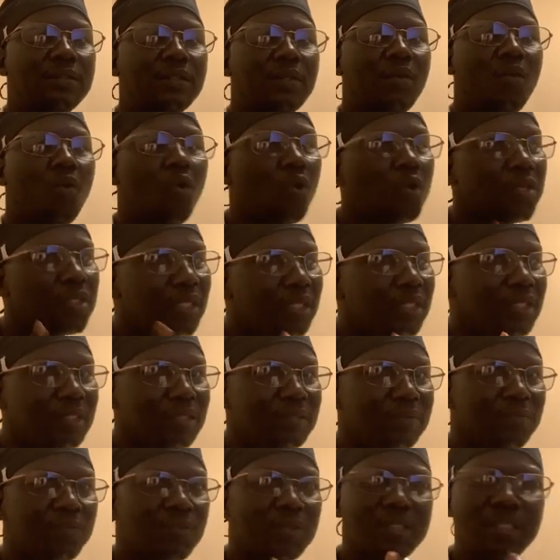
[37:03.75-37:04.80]
ko
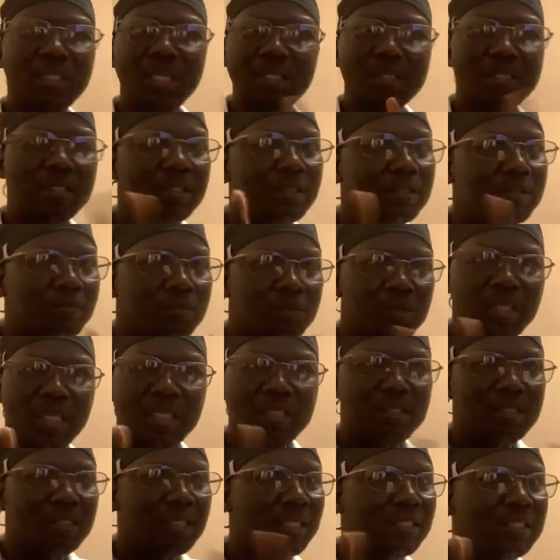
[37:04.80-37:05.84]
jin
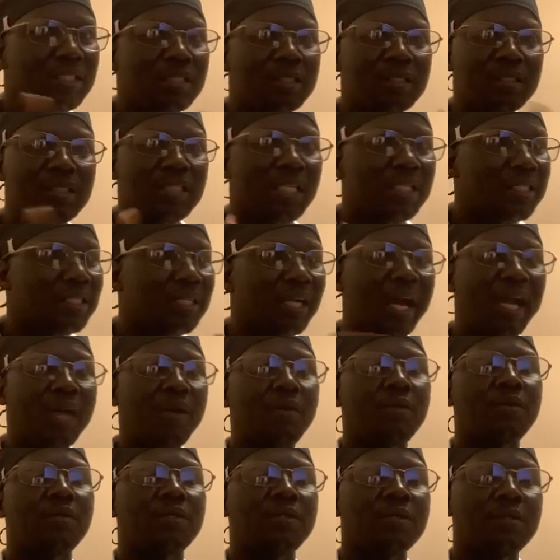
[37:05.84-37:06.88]
ci
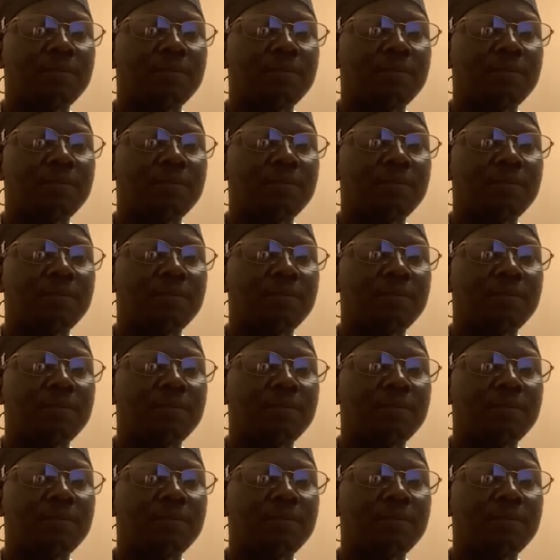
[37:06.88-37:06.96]
iron